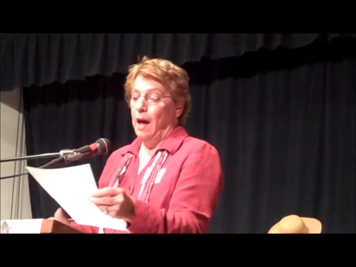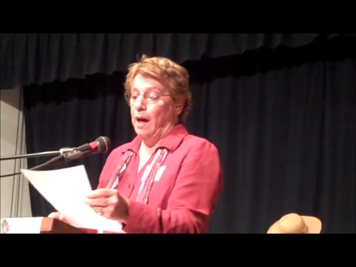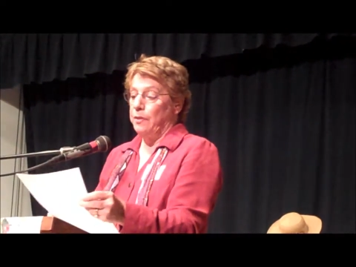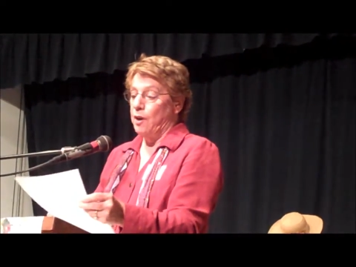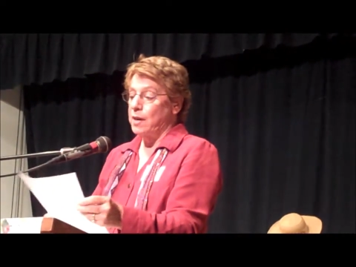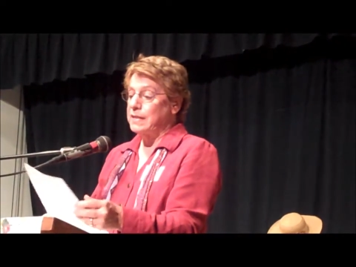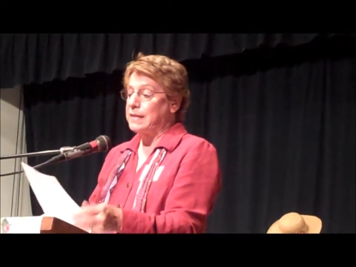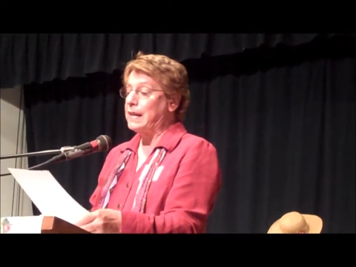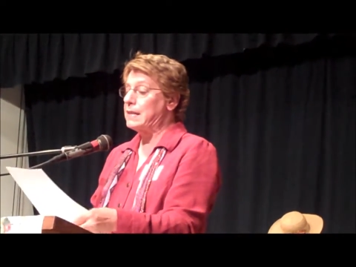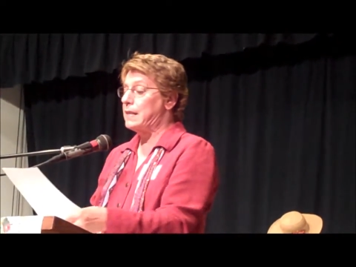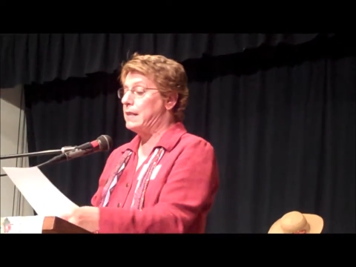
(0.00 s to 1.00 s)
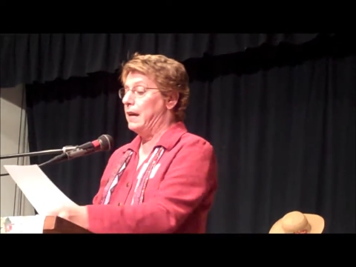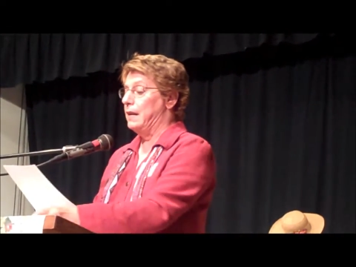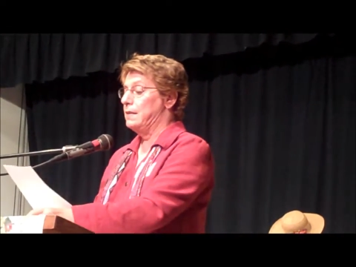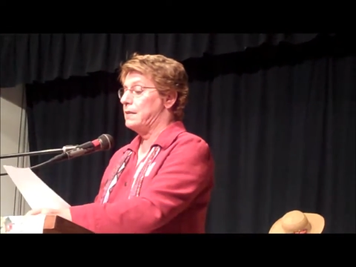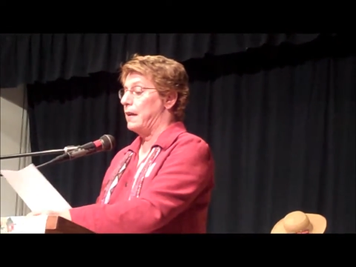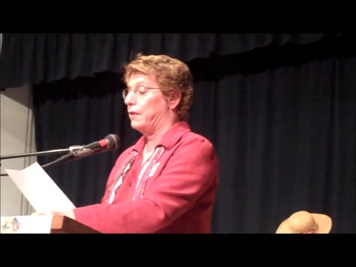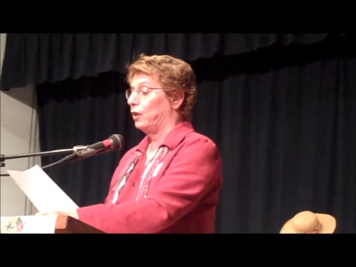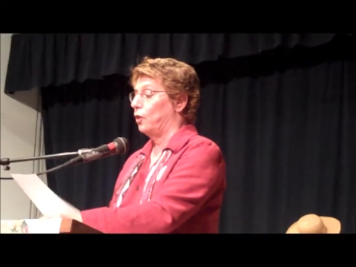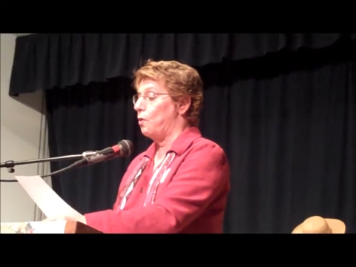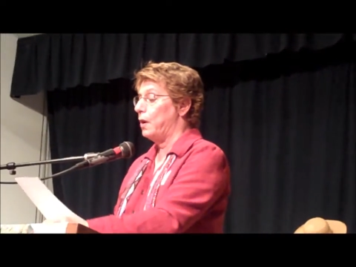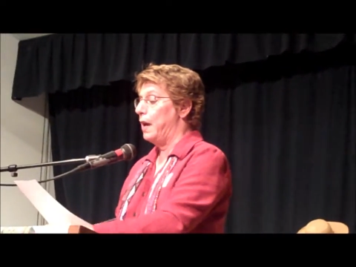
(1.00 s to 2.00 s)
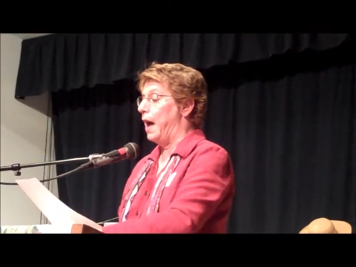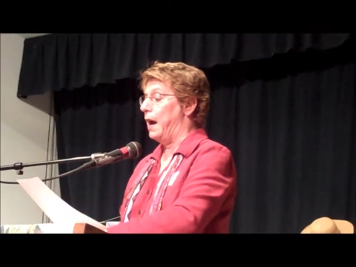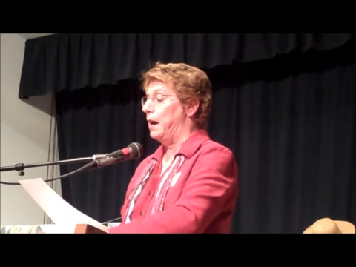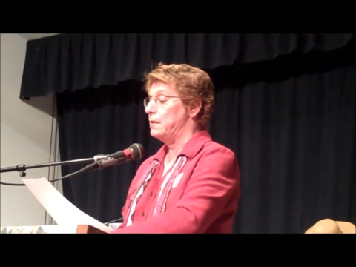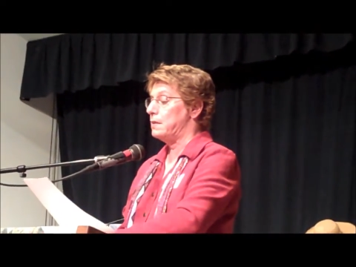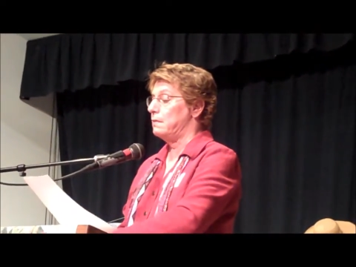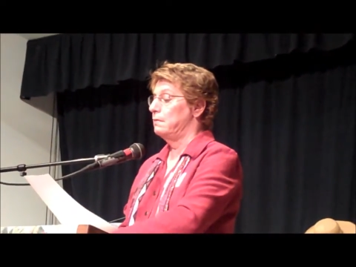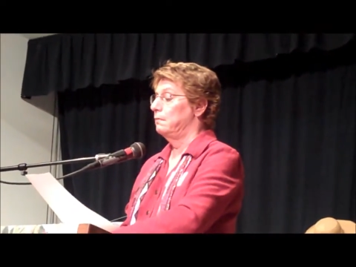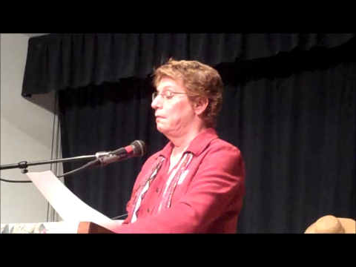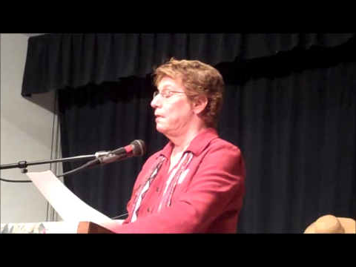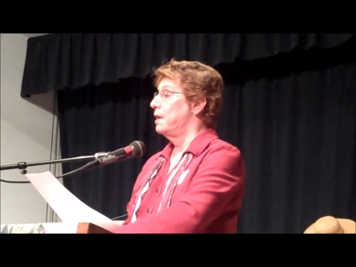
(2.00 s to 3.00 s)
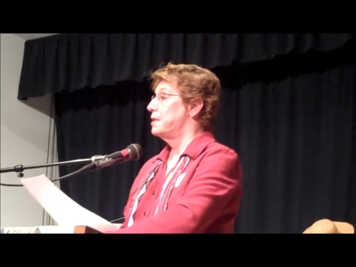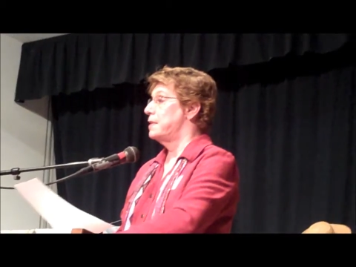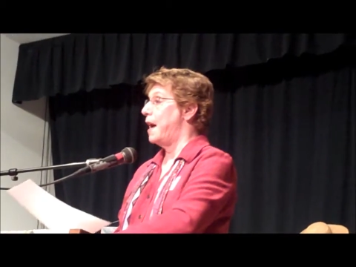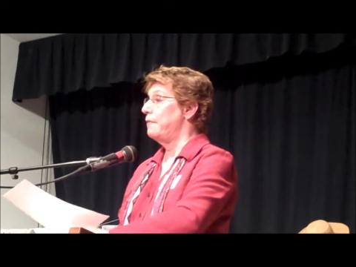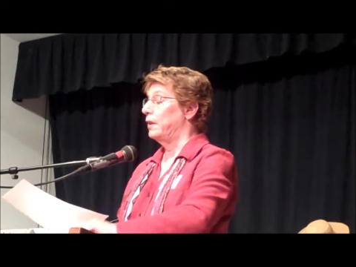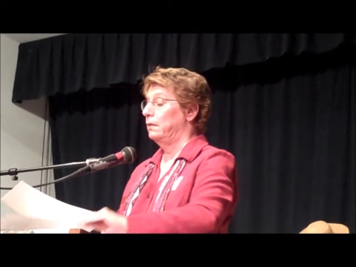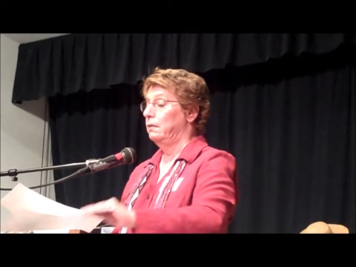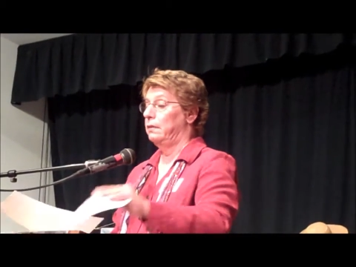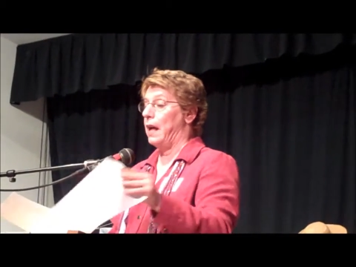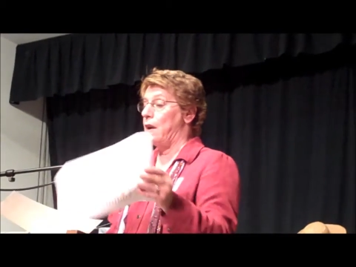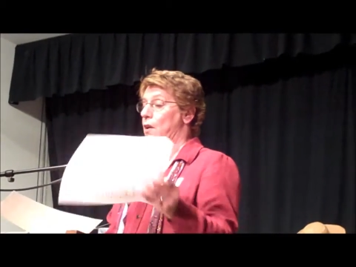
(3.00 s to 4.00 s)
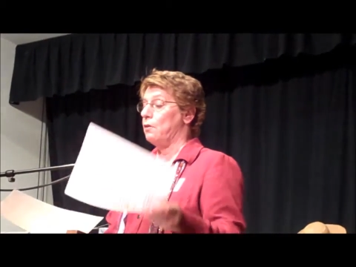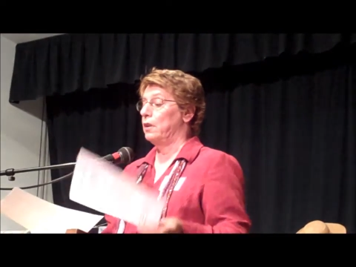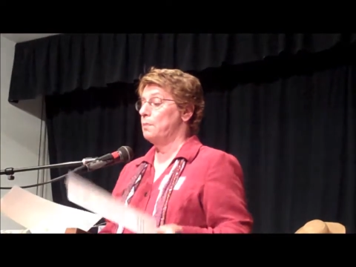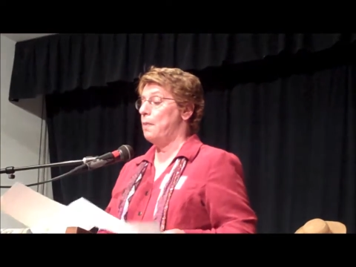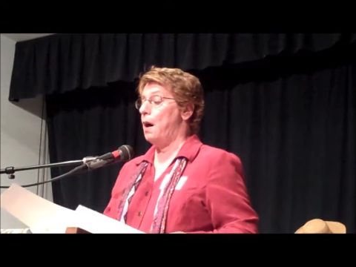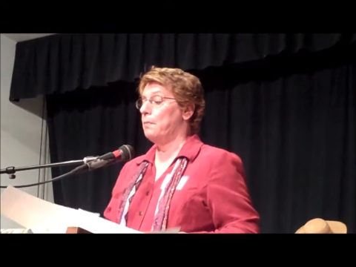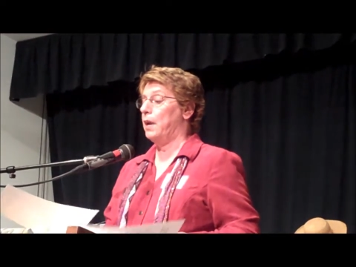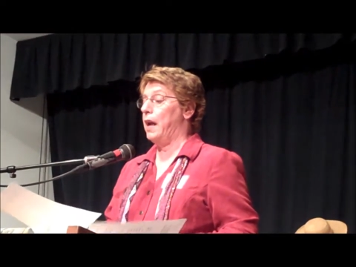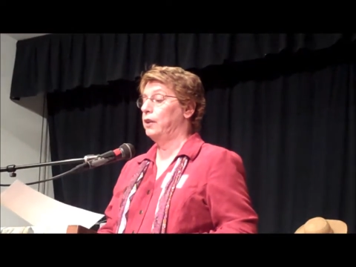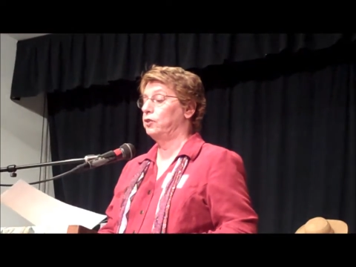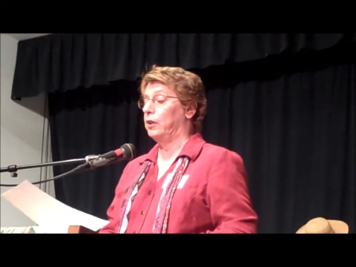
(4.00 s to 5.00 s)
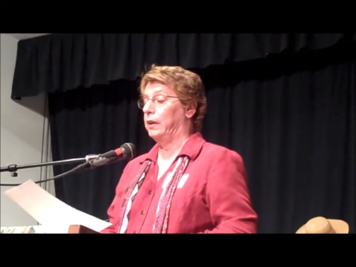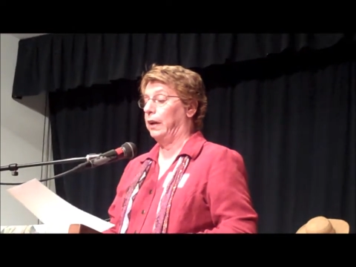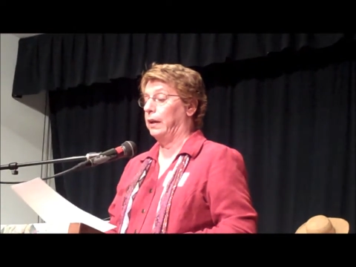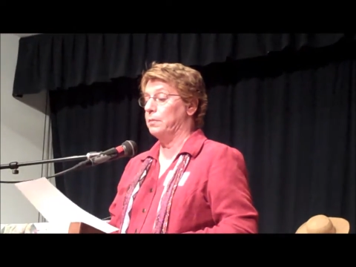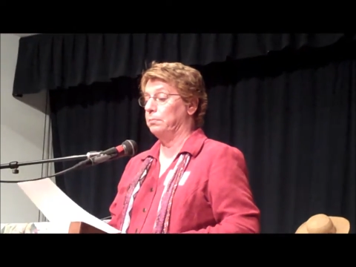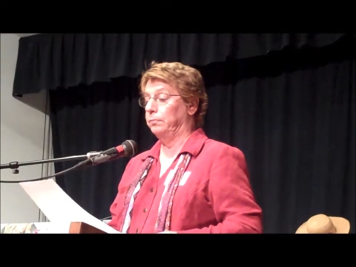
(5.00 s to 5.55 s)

there are 6 things that the Lord hates, 7 that are an abomination to him.